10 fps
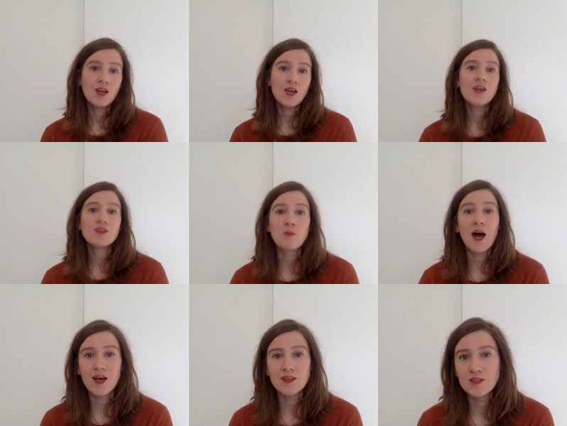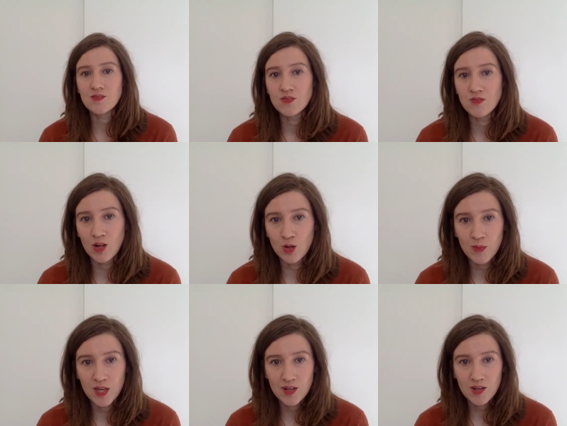is a positive
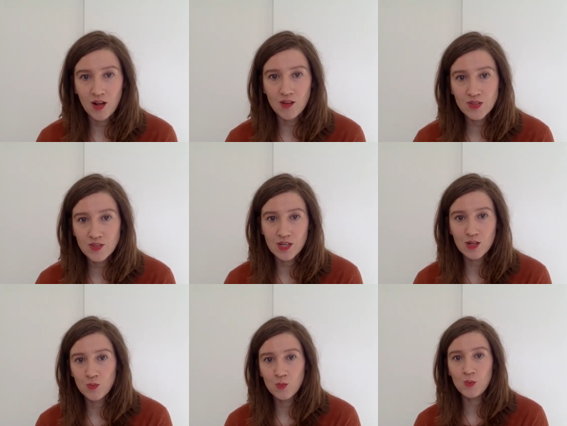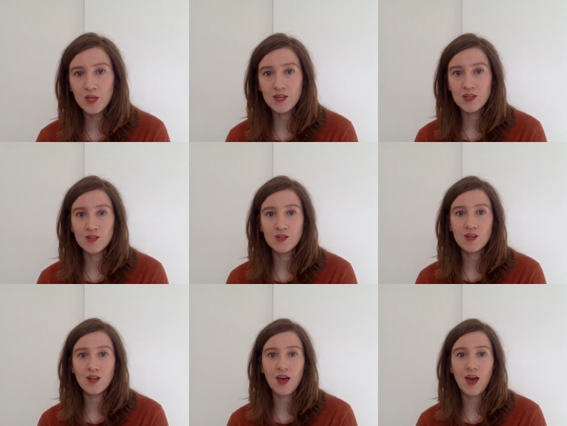development. All of a sudden, we
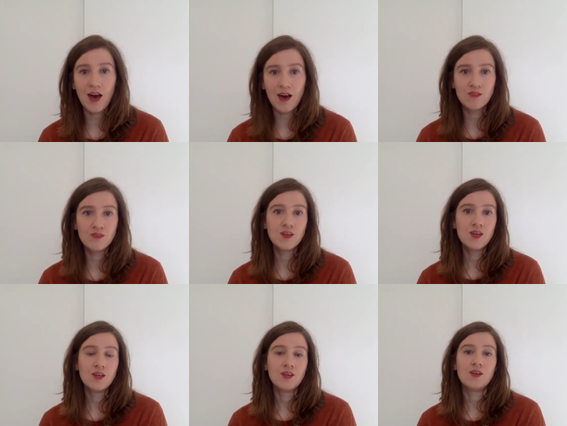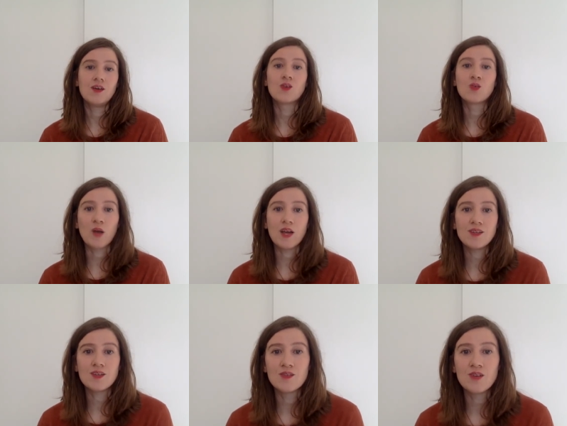have a great
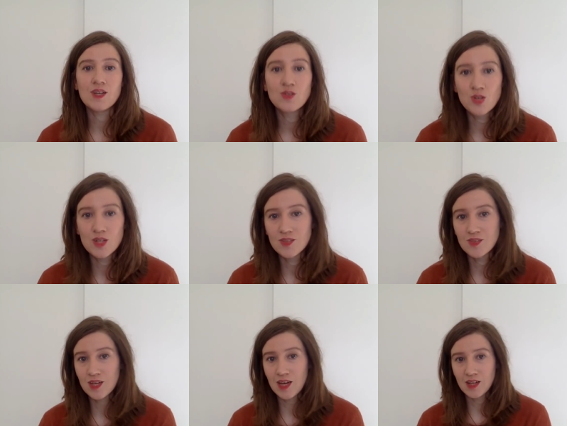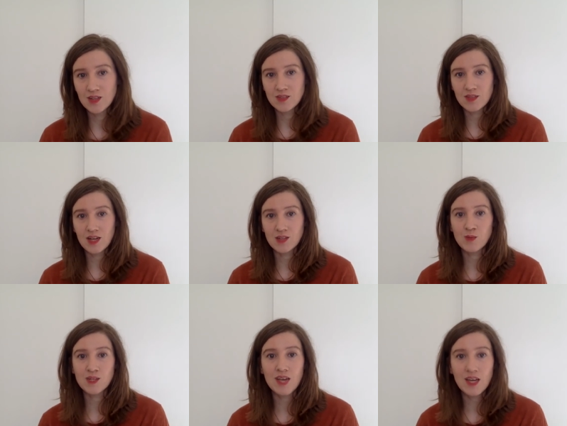deal of interest and
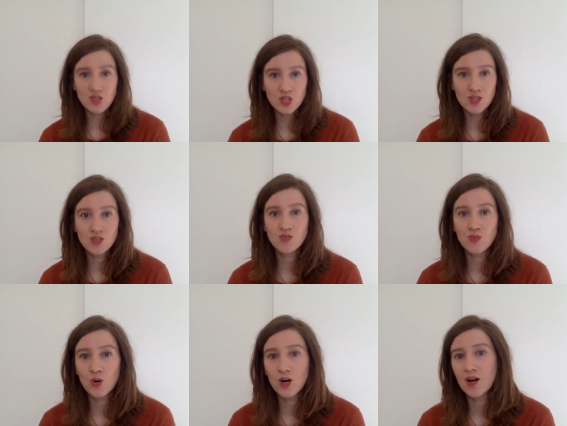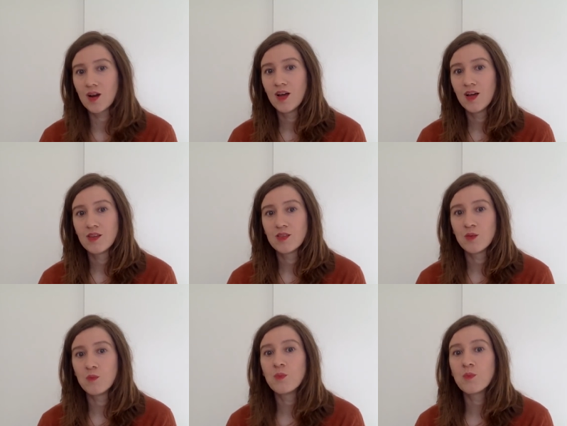expectations for
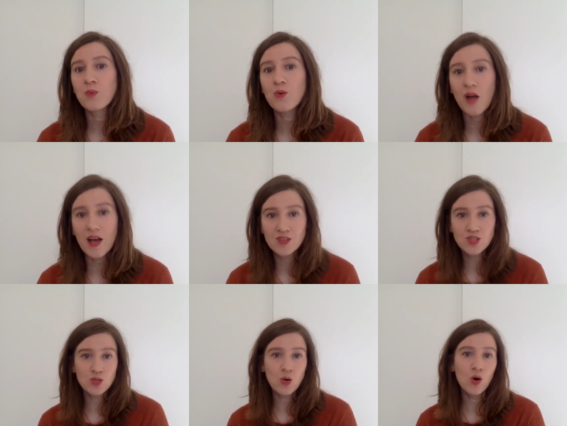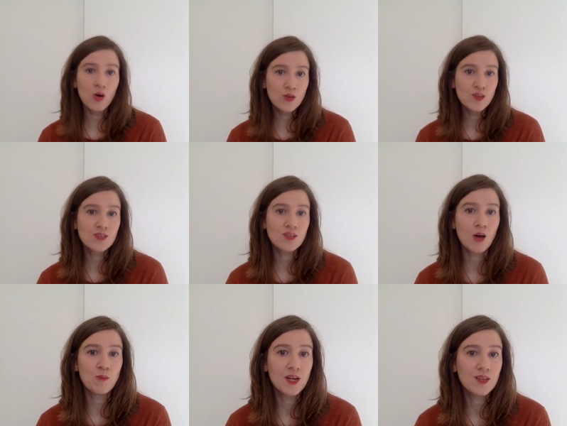the press to hold these
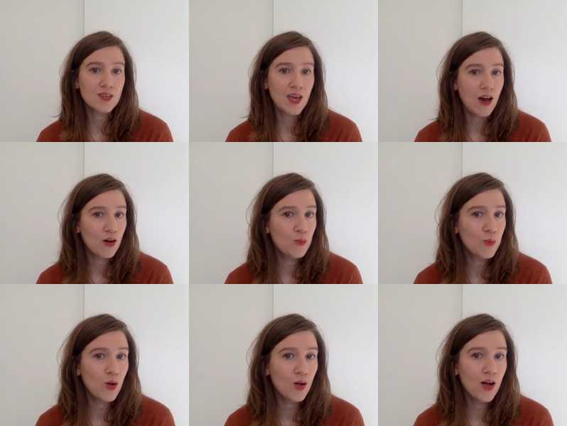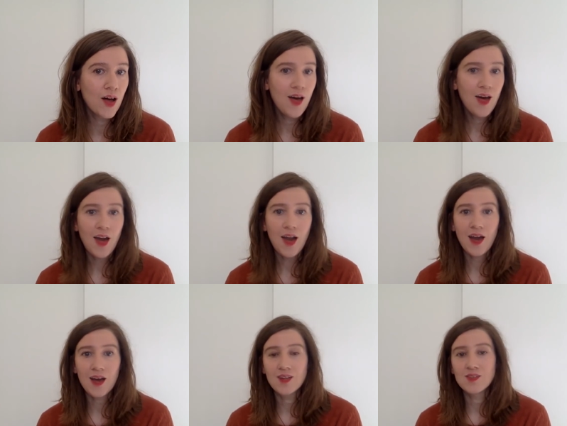companies accountable.
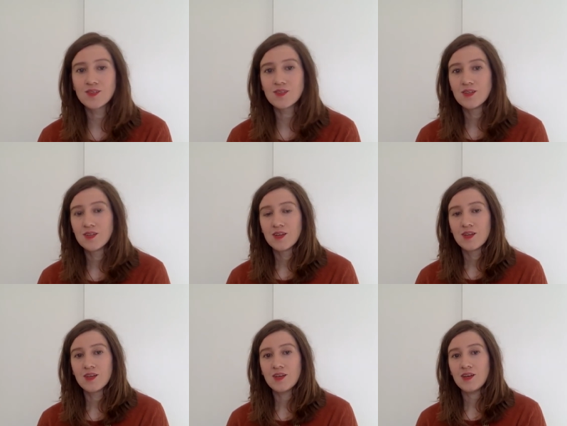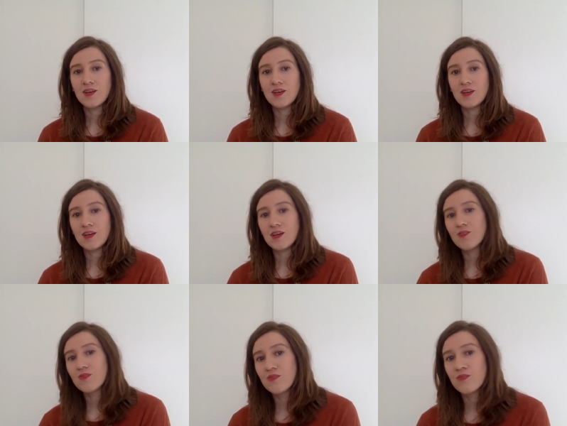And if
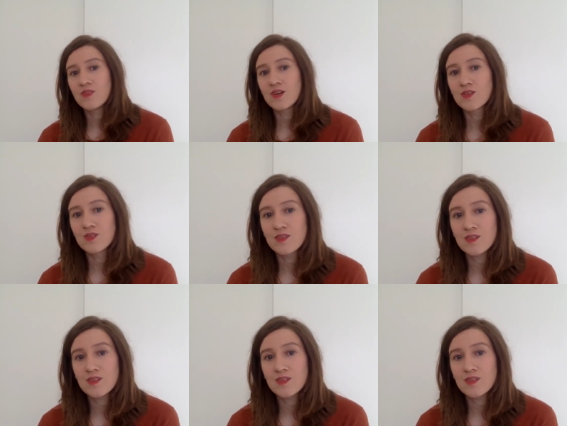there's,